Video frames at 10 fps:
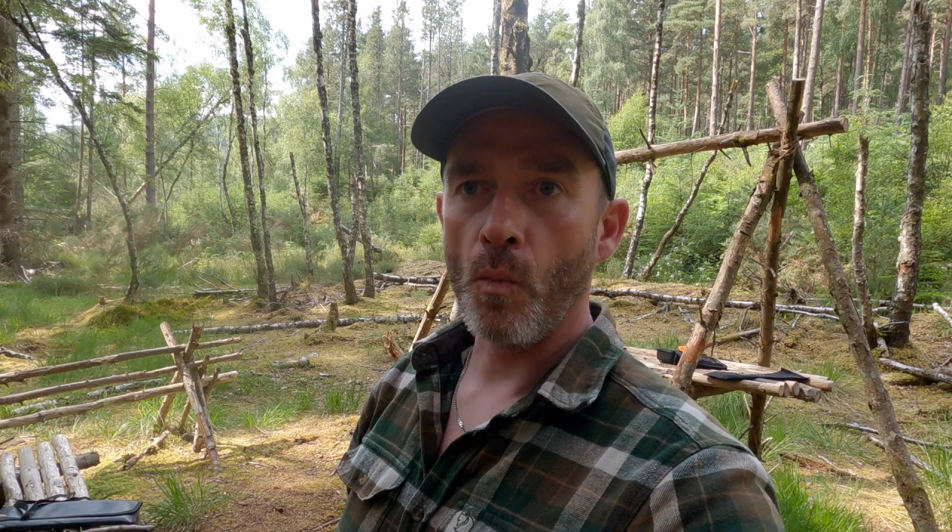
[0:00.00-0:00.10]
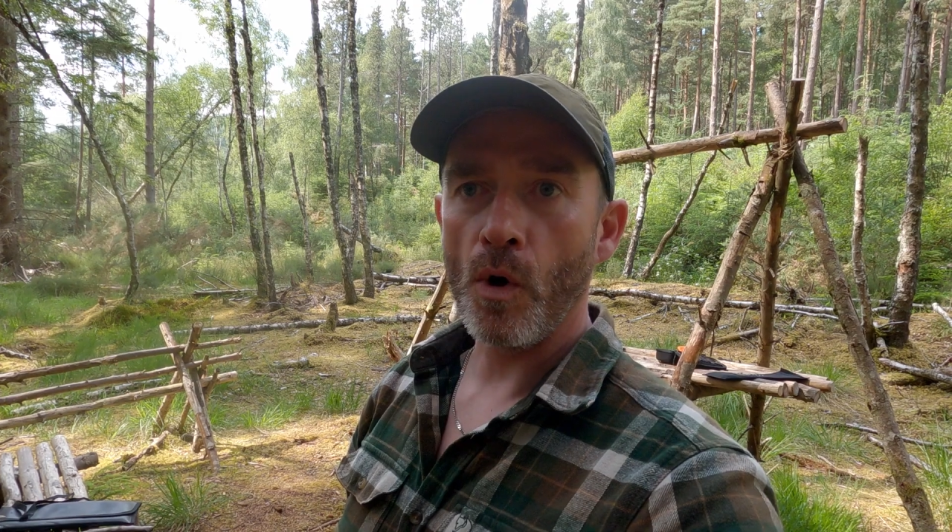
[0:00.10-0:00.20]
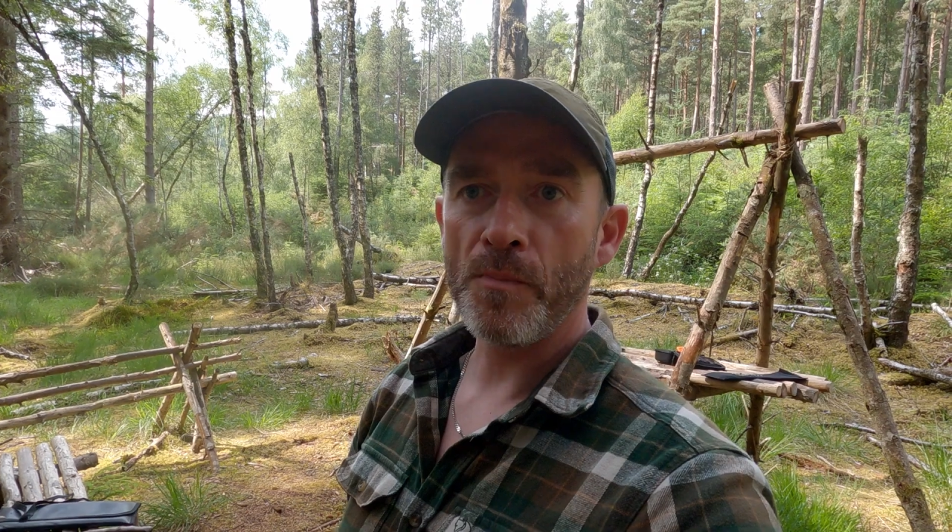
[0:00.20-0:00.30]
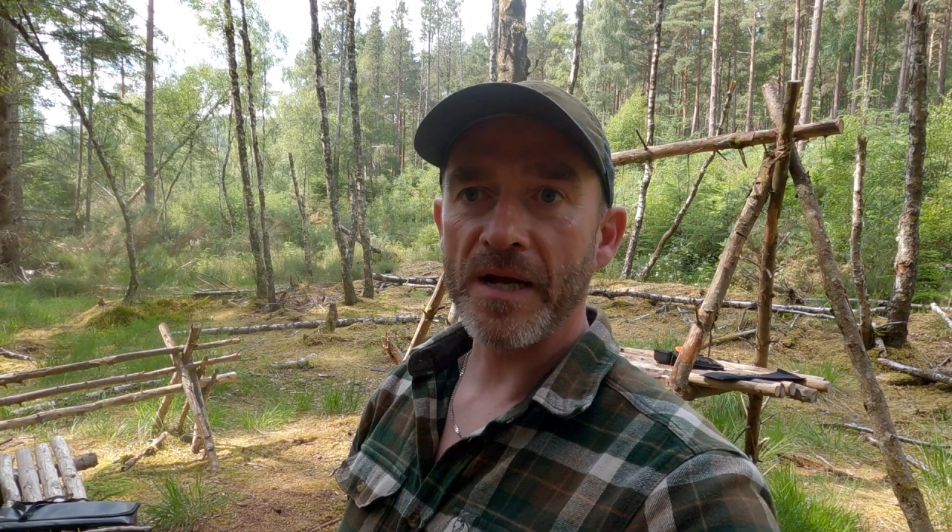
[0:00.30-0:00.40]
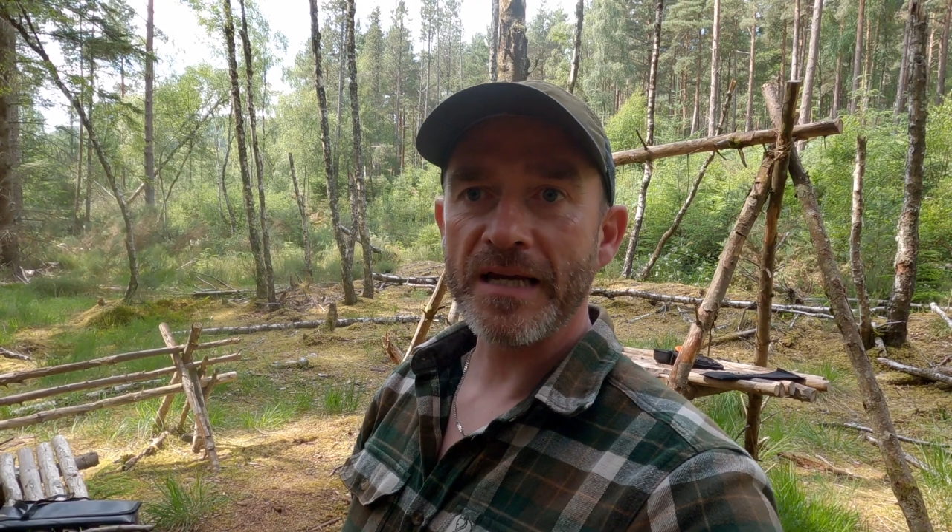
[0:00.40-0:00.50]
it
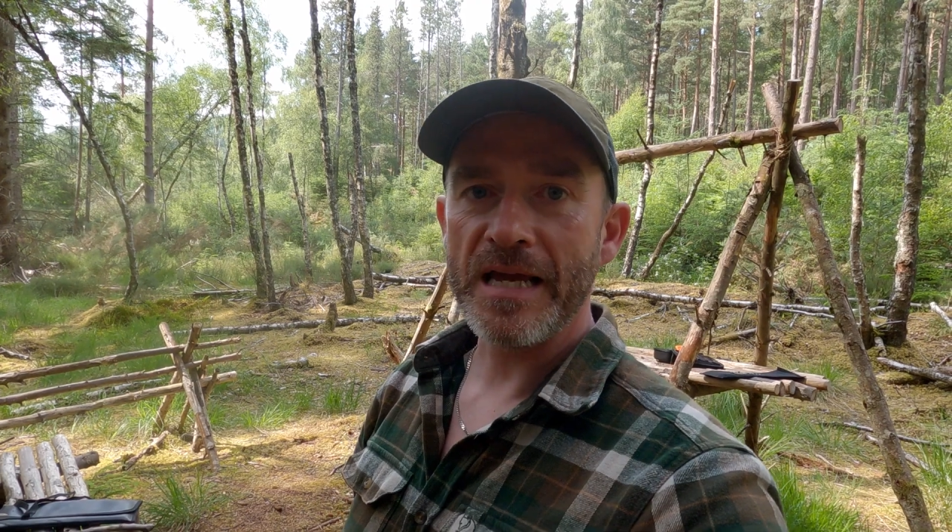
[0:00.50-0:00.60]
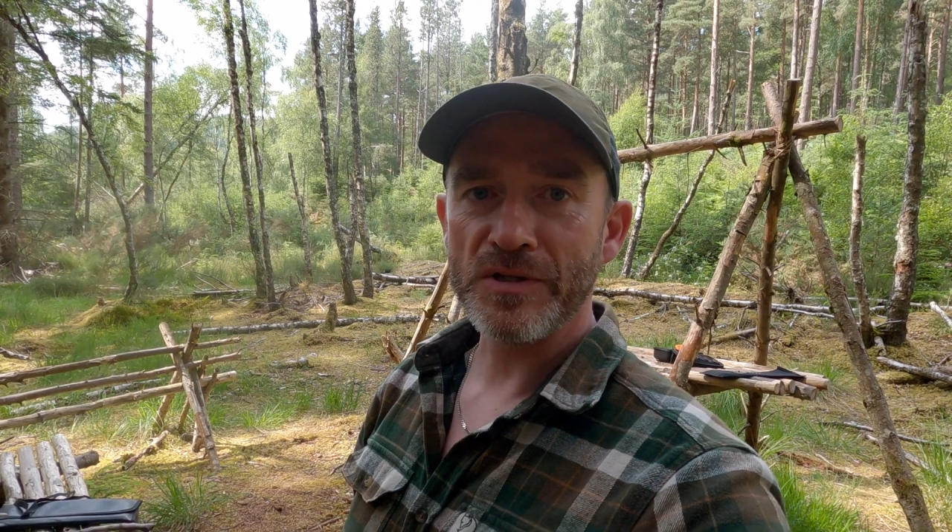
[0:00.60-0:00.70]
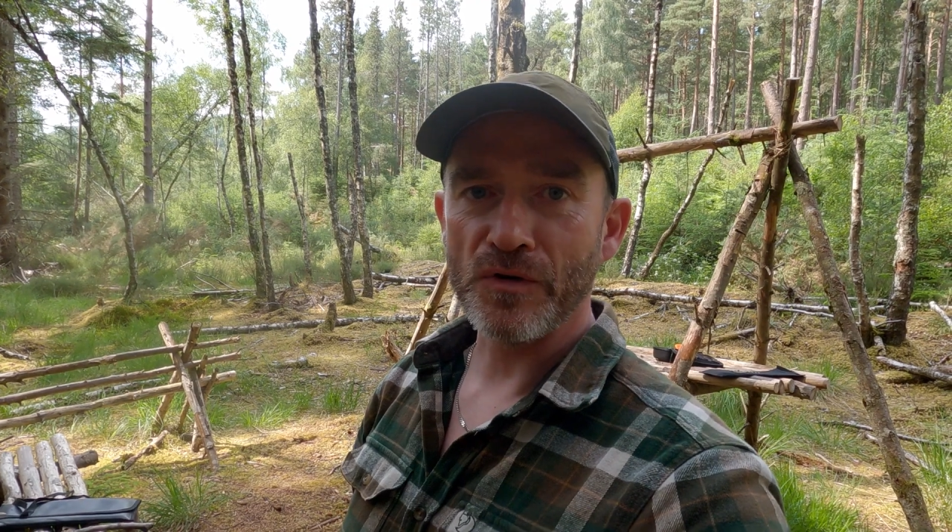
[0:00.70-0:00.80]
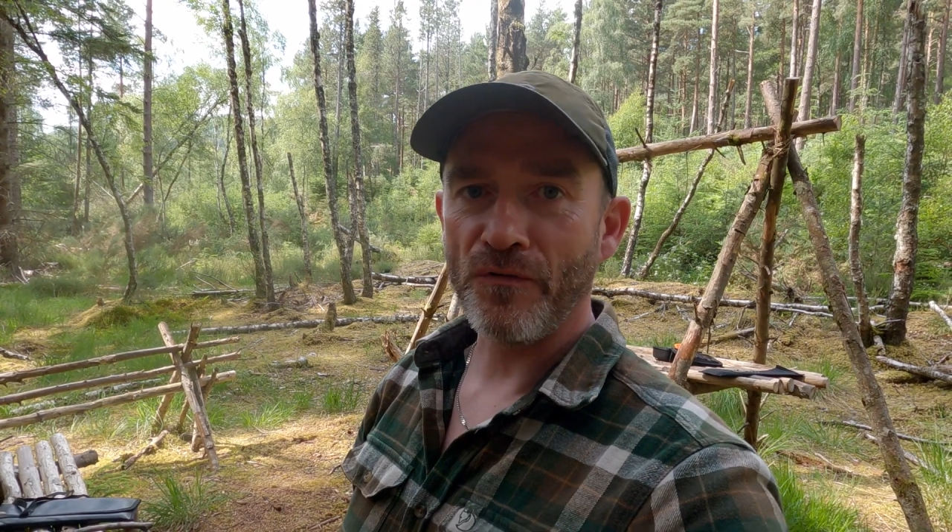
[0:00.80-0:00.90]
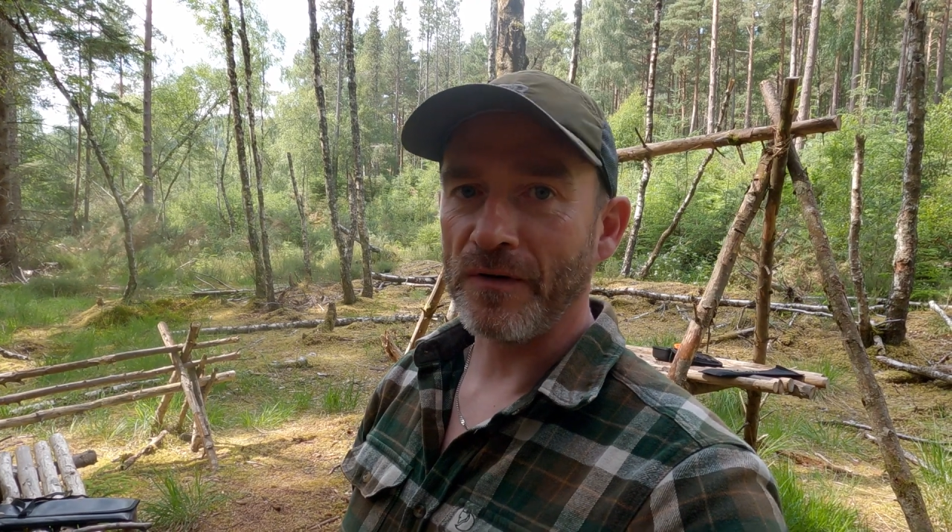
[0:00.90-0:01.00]
will be a
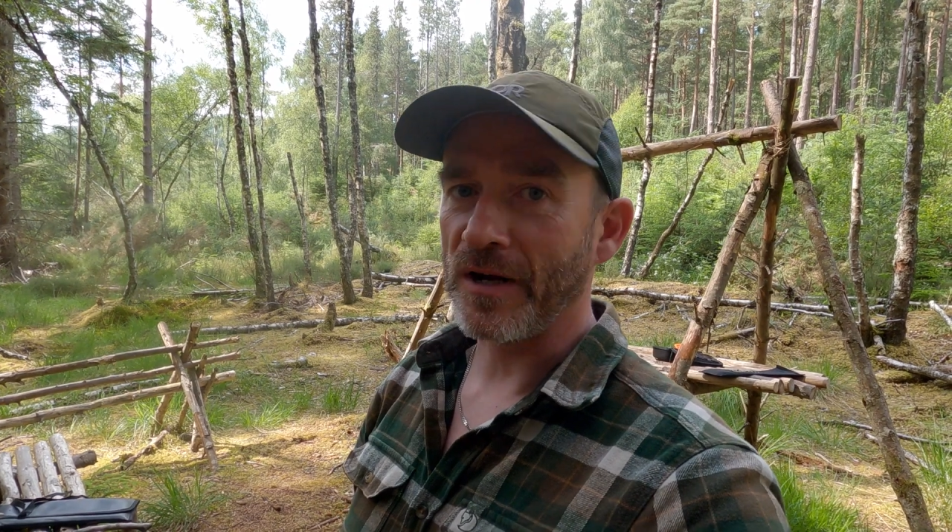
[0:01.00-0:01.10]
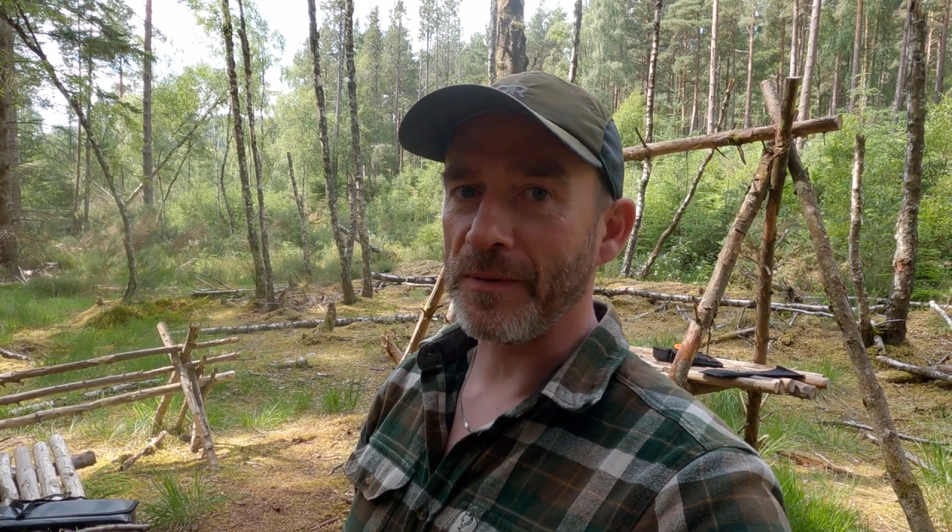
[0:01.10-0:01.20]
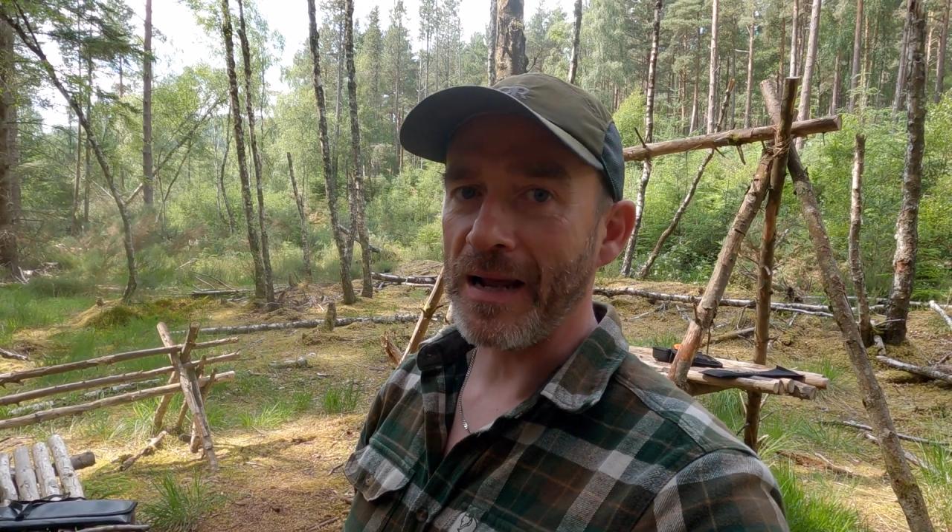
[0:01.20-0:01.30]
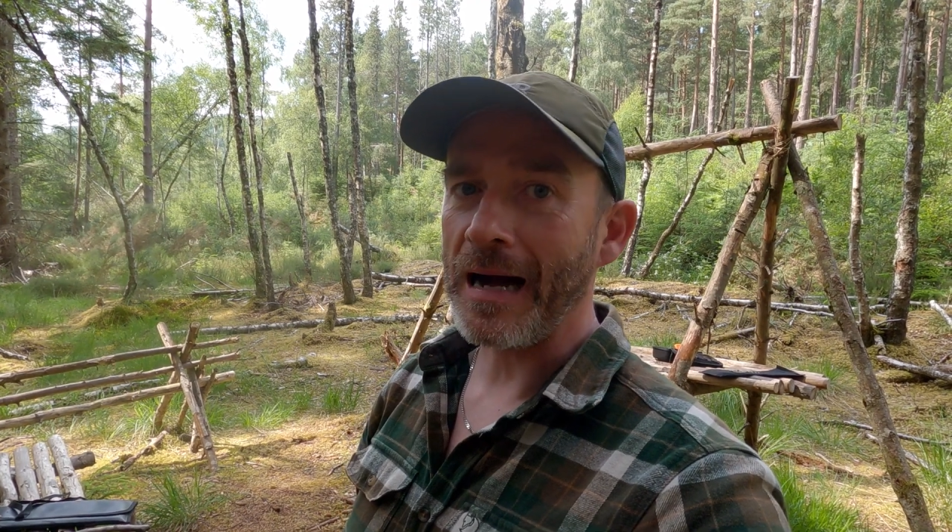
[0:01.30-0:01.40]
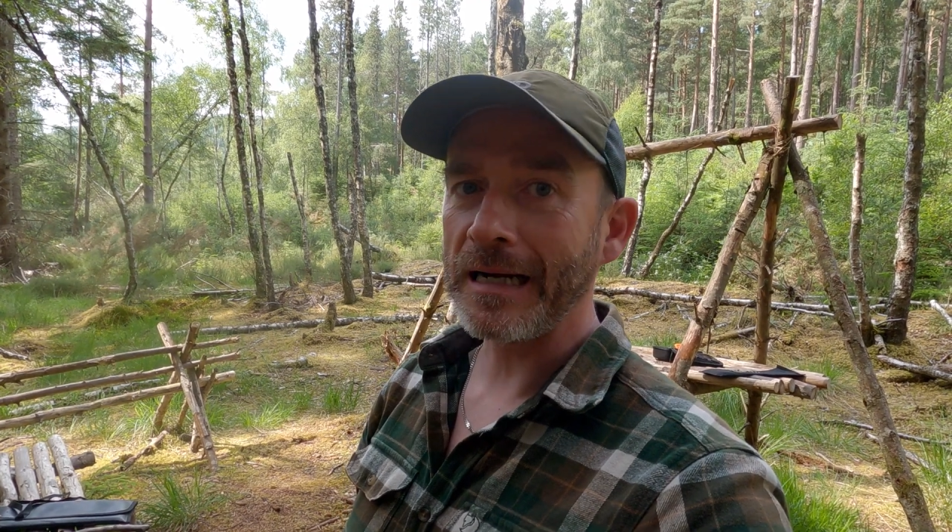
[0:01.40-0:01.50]
case of I'm going to
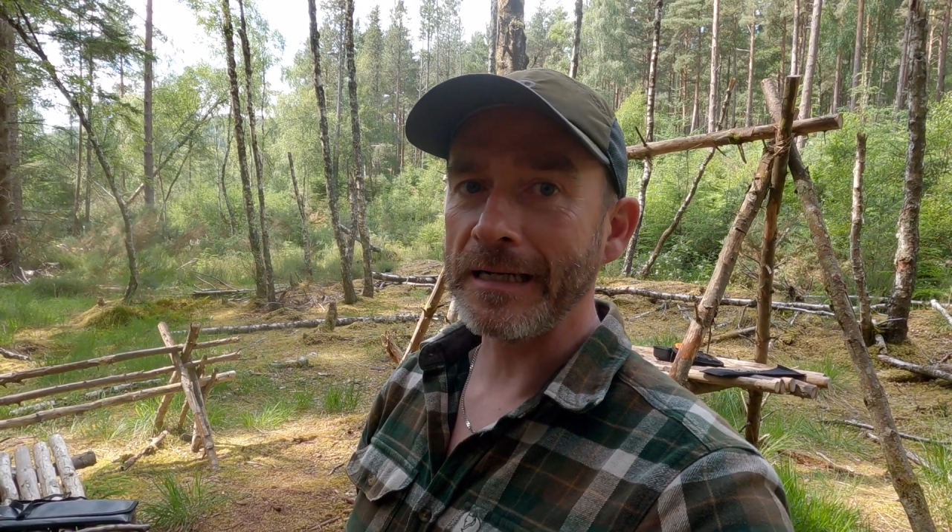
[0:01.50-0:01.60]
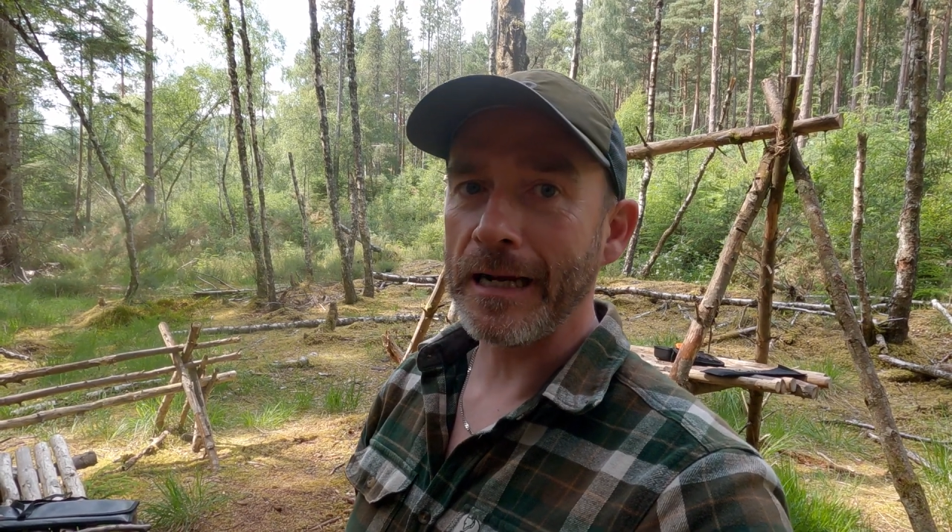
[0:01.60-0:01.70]
be hunkering